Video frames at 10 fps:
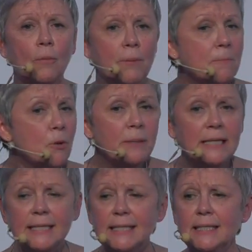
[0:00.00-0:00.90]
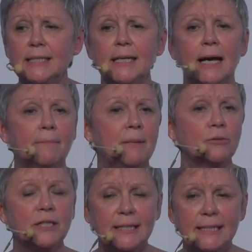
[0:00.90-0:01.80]
urban mobility,
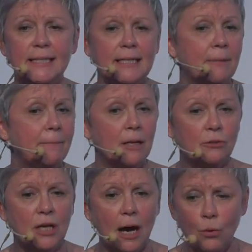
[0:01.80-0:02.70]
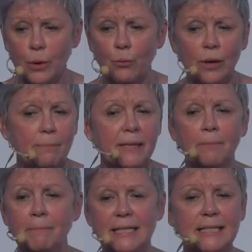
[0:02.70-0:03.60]
about system, about how we will be
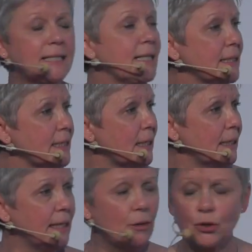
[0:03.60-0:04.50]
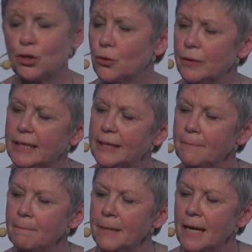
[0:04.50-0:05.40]
embedded data in our journey.
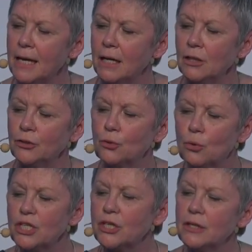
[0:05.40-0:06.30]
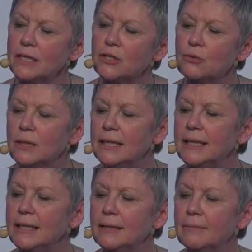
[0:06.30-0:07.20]
The question is
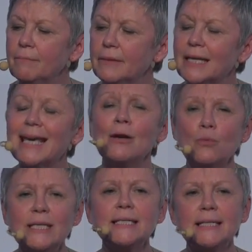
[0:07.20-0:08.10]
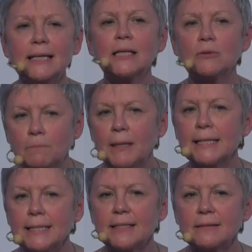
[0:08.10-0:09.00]
really, can we design
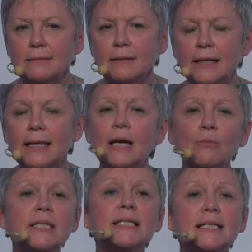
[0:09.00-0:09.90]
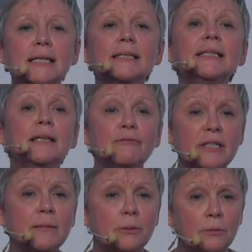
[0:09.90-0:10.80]
complex and can we design the
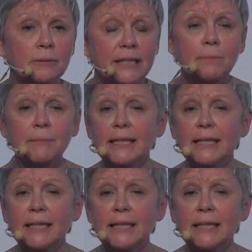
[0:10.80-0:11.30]
invisible? That